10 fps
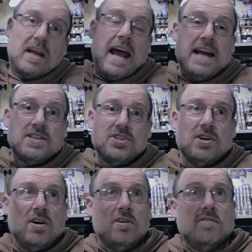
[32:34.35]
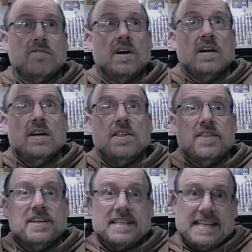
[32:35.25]
edge of
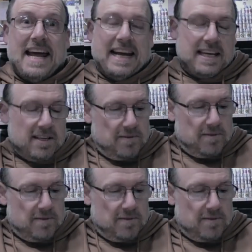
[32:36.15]
the deck.